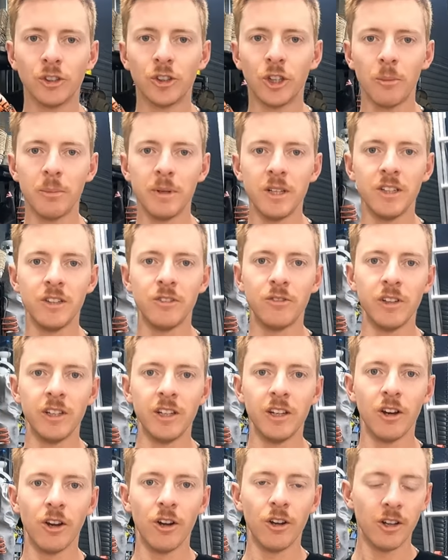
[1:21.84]
I'll drop his
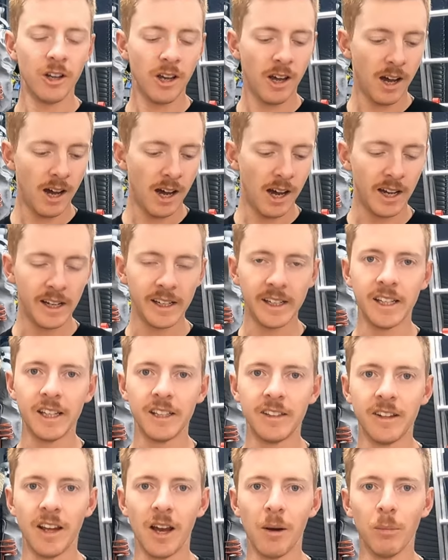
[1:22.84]
video uh,
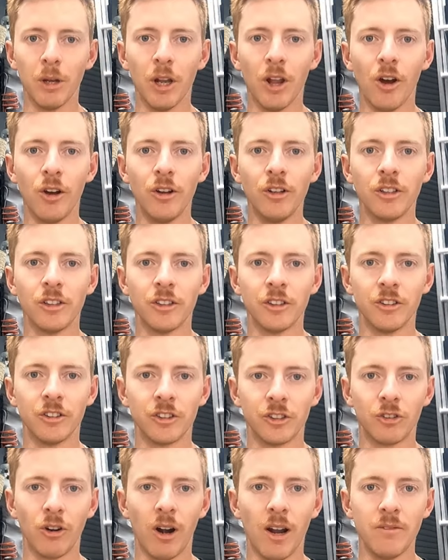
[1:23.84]
down below
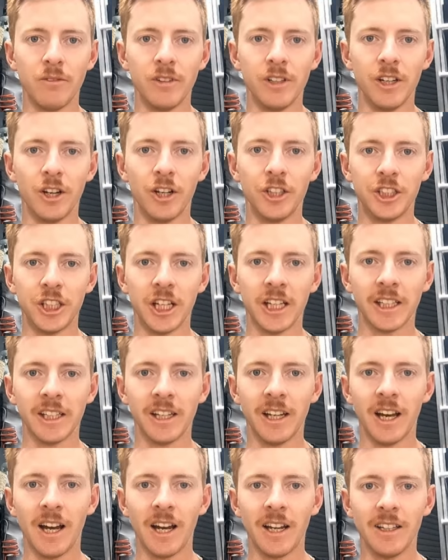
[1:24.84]
because it's a great video. Check
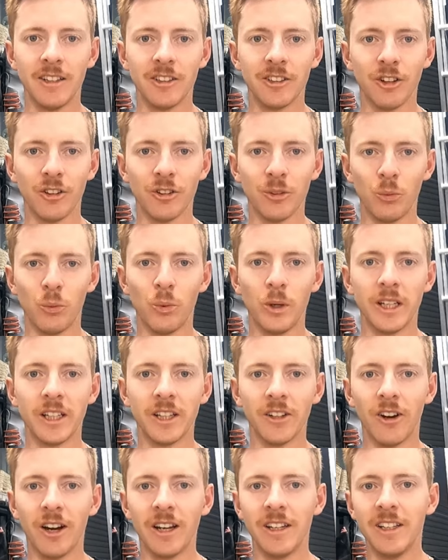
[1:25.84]
it out. He's got some
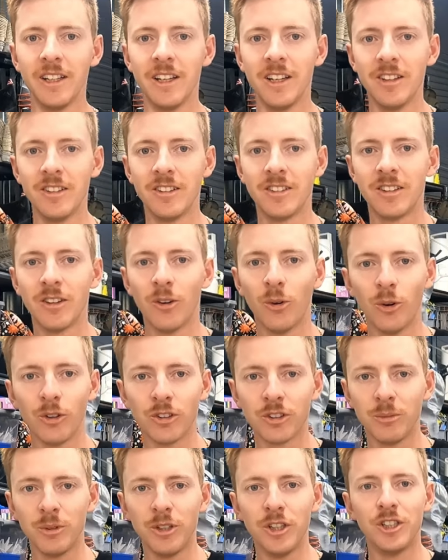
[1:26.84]
wicked ideas,
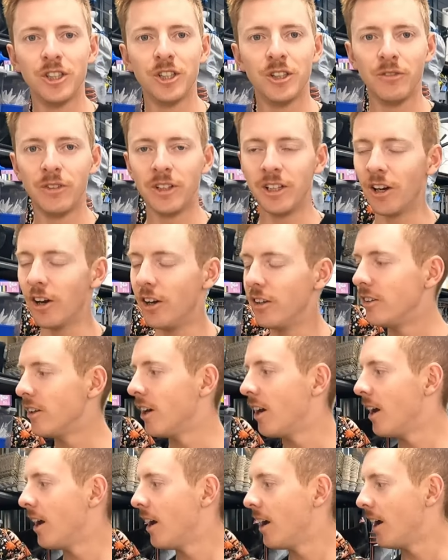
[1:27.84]
awesome YouTube videos.
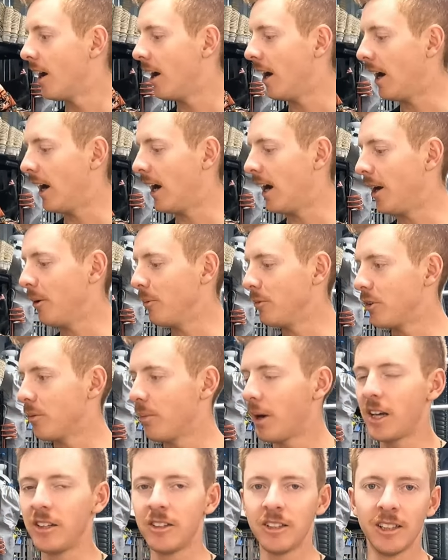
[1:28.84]
Um,
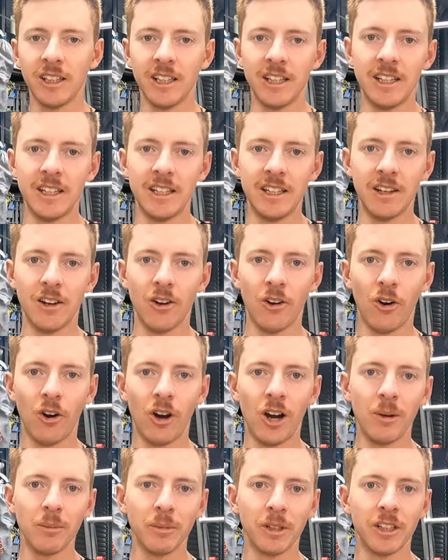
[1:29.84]
so basically,
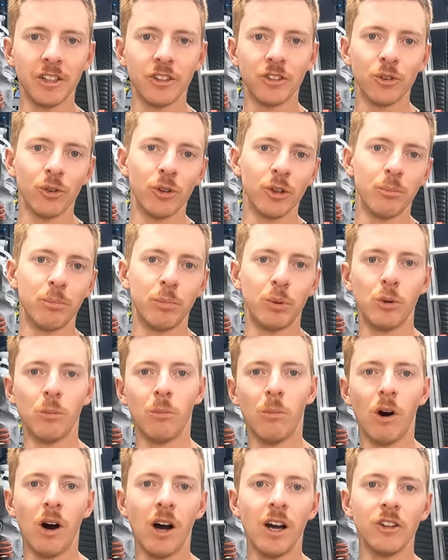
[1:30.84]
I'm going to sort of
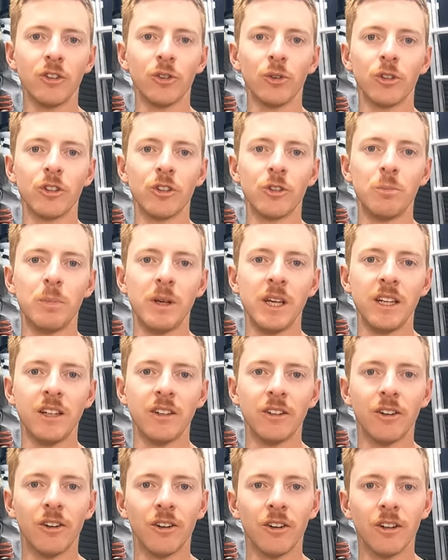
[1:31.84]
put my sort of
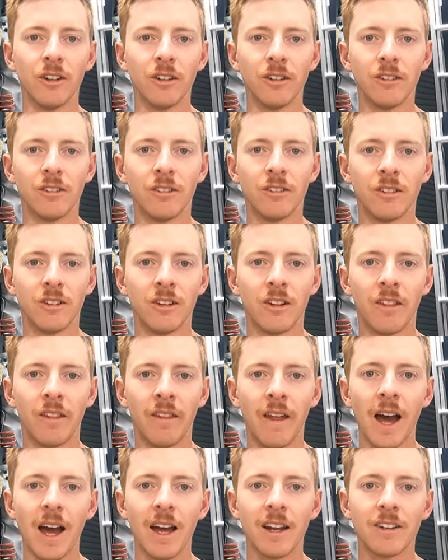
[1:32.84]
spin on
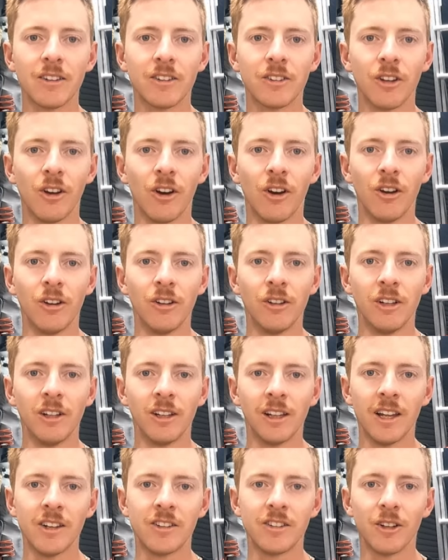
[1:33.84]
that. So
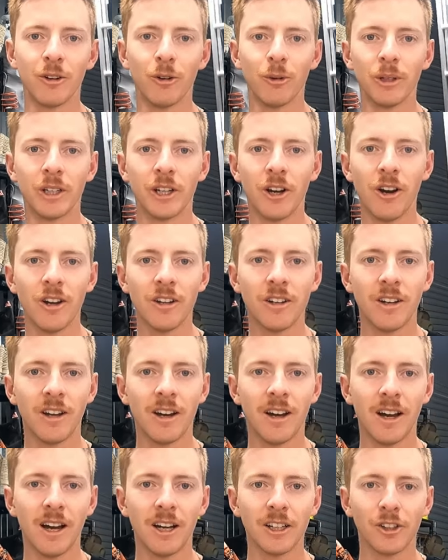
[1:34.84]
let's see what we got.
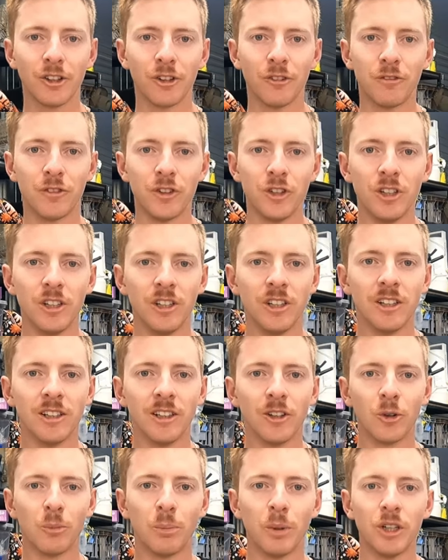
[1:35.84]
I uh, got a few
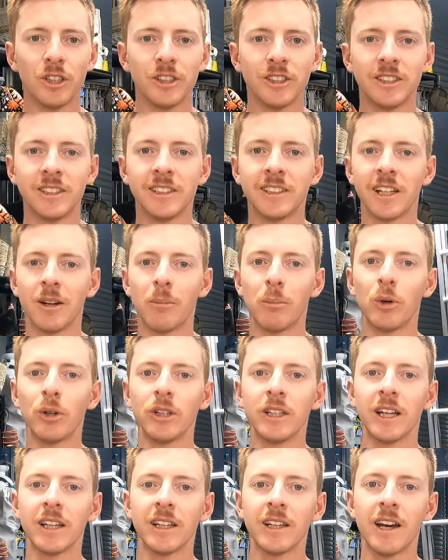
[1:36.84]
little purchases that I
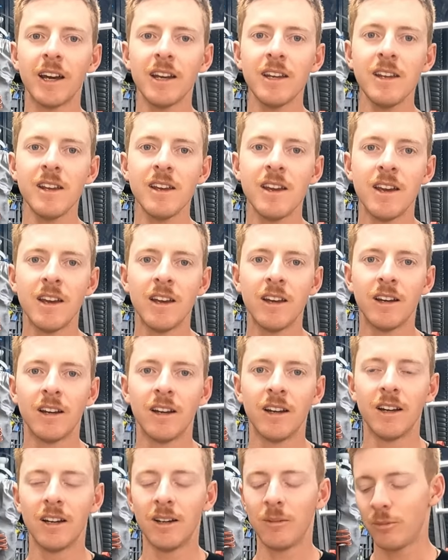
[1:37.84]
bought the other day.
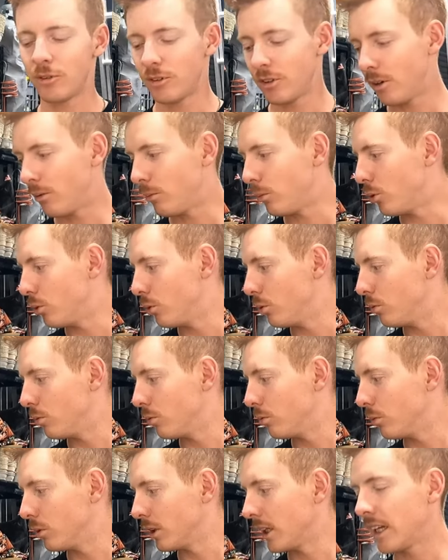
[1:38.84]
Um, so we'll
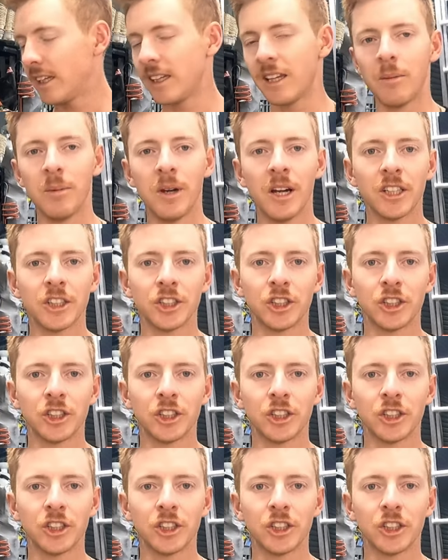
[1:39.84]
we'll get them out.